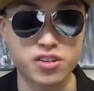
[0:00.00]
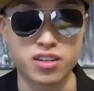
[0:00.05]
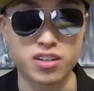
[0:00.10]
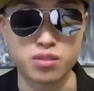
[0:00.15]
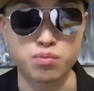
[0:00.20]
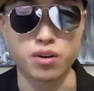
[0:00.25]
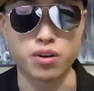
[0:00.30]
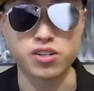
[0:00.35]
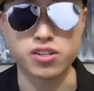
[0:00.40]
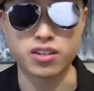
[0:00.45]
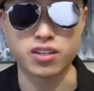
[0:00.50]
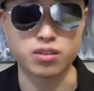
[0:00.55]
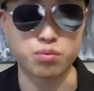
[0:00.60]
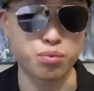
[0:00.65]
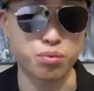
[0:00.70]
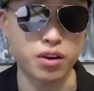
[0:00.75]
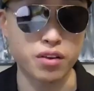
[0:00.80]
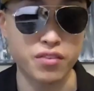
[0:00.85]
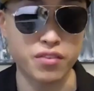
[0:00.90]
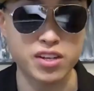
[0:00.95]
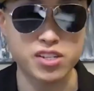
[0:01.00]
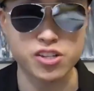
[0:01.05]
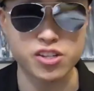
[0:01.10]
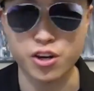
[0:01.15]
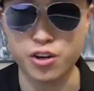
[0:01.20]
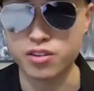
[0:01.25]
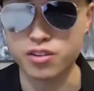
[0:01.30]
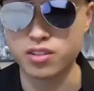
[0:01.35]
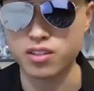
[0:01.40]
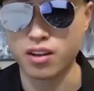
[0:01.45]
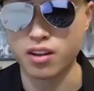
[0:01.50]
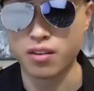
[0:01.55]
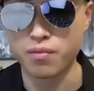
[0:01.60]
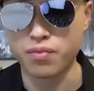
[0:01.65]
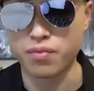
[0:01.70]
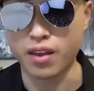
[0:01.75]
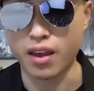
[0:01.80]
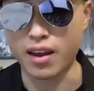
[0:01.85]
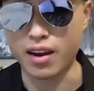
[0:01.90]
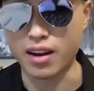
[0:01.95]
as much as previous years.
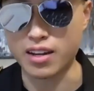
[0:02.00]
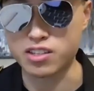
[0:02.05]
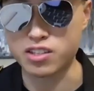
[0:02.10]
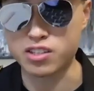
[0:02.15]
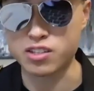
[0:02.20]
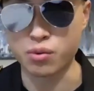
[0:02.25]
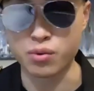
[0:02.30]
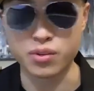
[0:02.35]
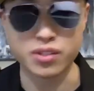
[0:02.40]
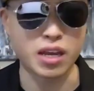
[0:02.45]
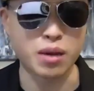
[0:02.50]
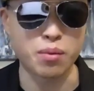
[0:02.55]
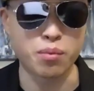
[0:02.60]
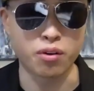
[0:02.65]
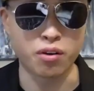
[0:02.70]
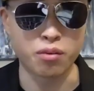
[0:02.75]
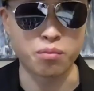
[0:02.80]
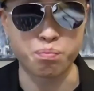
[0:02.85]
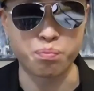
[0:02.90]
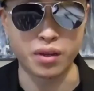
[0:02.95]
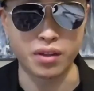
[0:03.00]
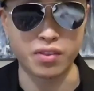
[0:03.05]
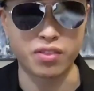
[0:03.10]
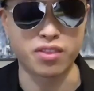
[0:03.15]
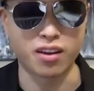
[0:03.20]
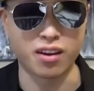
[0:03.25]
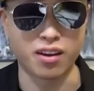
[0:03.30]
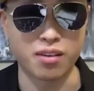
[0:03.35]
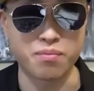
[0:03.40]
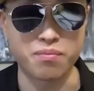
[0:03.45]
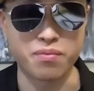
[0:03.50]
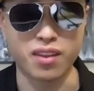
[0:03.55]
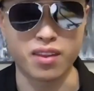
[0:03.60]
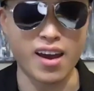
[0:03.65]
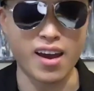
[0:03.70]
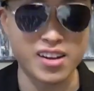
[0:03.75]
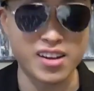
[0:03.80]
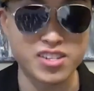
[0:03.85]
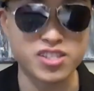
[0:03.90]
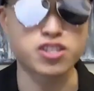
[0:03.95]
And I still was able to beat them.
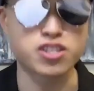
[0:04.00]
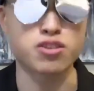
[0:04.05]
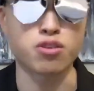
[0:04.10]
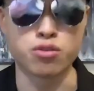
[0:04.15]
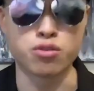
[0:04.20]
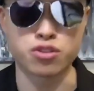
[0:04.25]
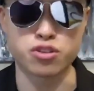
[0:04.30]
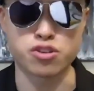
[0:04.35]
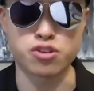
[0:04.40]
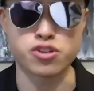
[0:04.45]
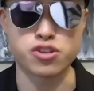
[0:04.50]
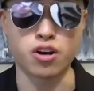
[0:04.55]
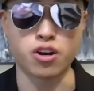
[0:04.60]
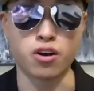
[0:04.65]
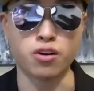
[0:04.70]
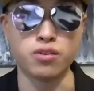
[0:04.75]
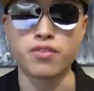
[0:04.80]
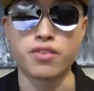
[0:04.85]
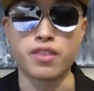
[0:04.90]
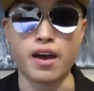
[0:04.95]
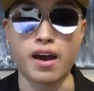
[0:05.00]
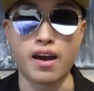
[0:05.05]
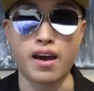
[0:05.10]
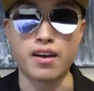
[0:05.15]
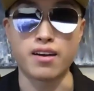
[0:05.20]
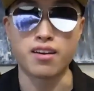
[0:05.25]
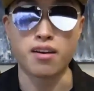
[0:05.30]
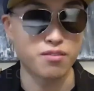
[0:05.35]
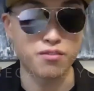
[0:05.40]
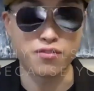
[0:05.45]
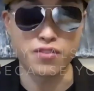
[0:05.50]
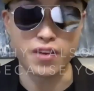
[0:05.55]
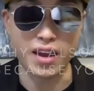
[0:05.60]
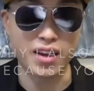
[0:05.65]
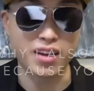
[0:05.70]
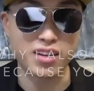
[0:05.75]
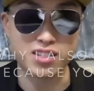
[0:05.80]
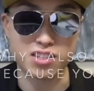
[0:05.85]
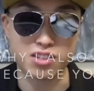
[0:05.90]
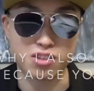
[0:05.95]
And it just goes to show that
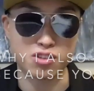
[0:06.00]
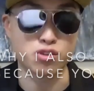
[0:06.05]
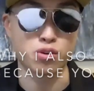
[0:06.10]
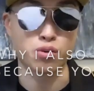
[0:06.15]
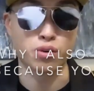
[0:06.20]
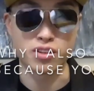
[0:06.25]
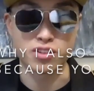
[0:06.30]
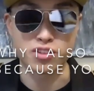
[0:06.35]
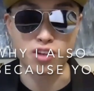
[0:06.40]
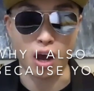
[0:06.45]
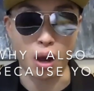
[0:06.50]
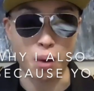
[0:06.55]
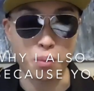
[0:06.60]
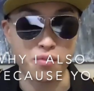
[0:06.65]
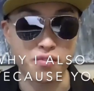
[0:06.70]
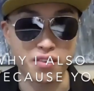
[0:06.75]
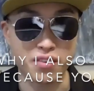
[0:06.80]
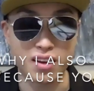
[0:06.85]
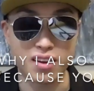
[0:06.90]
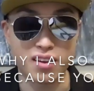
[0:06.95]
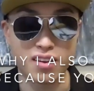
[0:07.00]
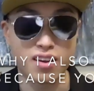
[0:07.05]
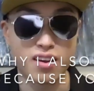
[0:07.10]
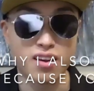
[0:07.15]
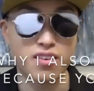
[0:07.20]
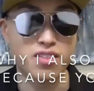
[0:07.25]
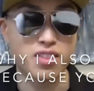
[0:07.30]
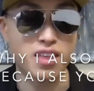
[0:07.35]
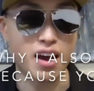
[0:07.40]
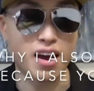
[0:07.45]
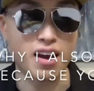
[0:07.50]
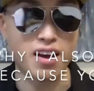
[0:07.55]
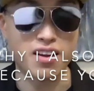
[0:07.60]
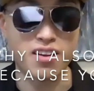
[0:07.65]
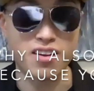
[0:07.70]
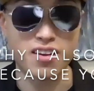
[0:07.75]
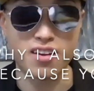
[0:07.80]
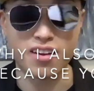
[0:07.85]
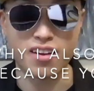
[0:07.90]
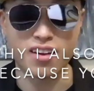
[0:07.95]
Vegas is so on top of it
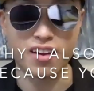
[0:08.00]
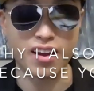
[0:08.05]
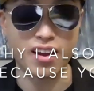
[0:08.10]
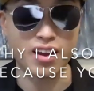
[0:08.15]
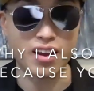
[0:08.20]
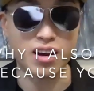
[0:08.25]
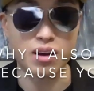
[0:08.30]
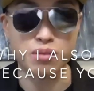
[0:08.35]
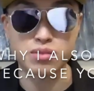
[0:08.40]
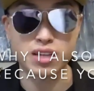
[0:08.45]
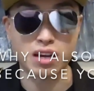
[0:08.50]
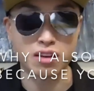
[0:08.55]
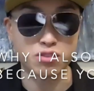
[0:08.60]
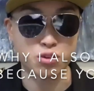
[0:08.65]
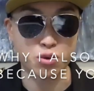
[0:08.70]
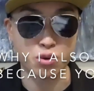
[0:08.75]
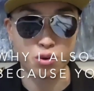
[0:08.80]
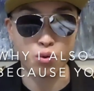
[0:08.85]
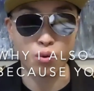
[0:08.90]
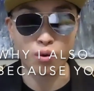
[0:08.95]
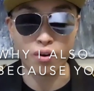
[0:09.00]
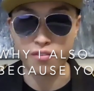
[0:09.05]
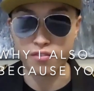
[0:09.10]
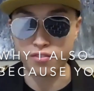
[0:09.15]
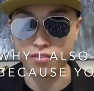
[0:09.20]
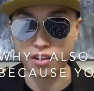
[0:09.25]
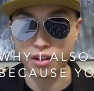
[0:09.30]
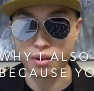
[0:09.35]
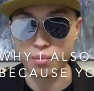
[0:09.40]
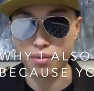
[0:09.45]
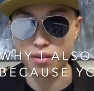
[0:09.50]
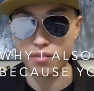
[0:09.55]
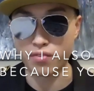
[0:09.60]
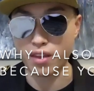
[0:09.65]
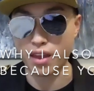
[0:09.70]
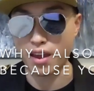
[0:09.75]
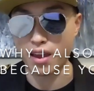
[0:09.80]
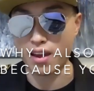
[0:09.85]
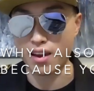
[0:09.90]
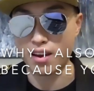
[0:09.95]
that it comes down to a coin flip.
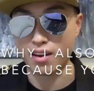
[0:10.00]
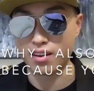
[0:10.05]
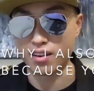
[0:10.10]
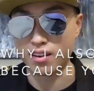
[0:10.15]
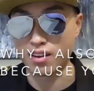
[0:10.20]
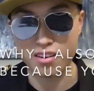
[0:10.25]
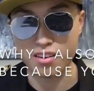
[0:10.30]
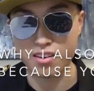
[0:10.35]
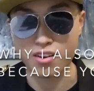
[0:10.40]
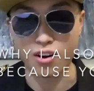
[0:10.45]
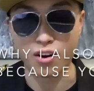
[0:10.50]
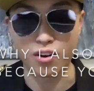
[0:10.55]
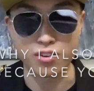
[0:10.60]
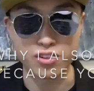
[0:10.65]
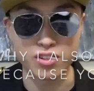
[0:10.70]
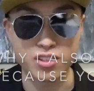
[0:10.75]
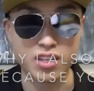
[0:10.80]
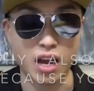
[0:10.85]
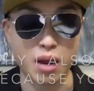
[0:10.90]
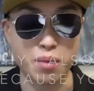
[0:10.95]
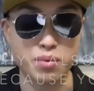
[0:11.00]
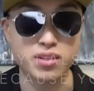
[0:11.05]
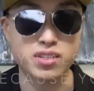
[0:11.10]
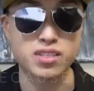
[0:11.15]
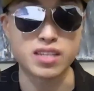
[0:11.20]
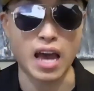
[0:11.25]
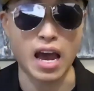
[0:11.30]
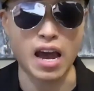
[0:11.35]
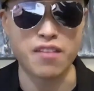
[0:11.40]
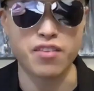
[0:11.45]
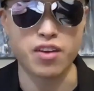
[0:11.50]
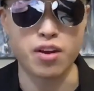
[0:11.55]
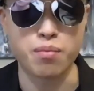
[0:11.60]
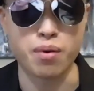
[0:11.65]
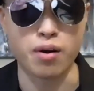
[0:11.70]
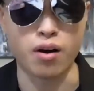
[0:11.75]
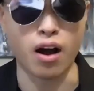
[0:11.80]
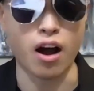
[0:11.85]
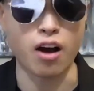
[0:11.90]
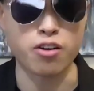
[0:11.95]
And you know, you just gotta be savvy
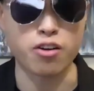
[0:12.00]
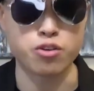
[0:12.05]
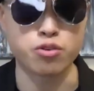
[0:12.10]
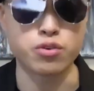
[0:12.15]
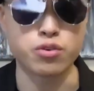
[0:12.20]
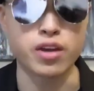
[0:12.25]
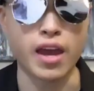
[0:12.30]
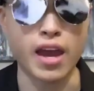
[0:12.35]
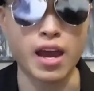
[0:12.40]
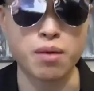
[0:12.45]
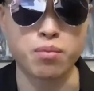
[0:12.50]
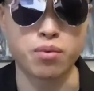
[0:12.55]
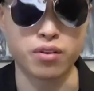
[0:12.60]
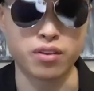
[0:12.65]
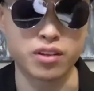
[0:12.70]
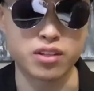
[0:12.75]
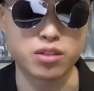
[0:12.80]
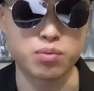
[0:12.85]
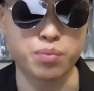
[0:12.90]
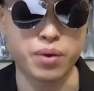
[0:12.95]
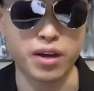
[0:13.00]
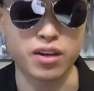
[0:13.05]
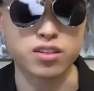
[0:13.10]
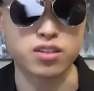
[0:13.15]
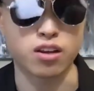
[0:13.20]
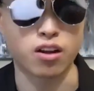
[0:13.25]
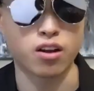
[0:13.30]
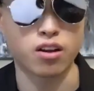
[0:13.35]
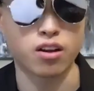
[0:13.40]
about how you gamble these picks.